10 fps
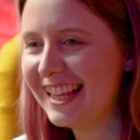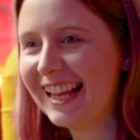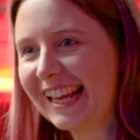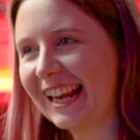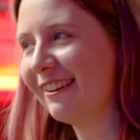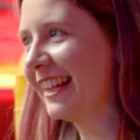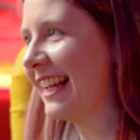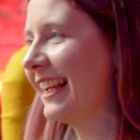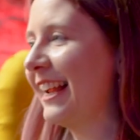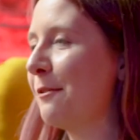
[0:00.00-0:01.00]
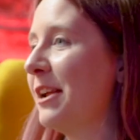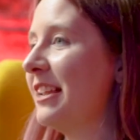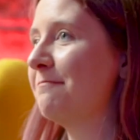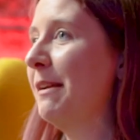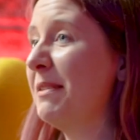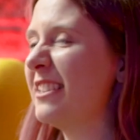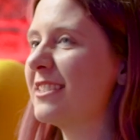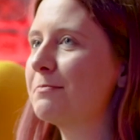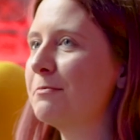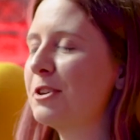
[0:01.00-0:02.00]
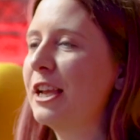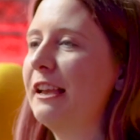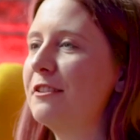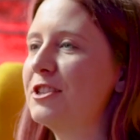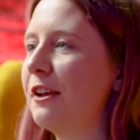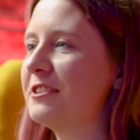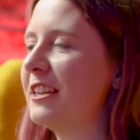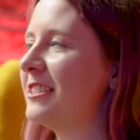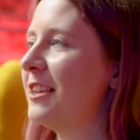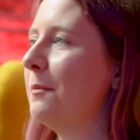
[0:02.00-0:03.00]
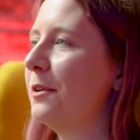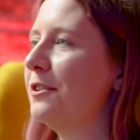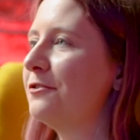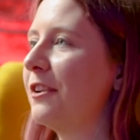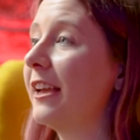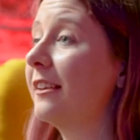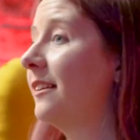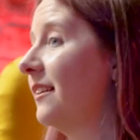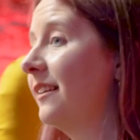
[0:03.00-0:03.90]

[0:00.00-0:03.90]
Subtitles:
Maybe it just serves an example of, like,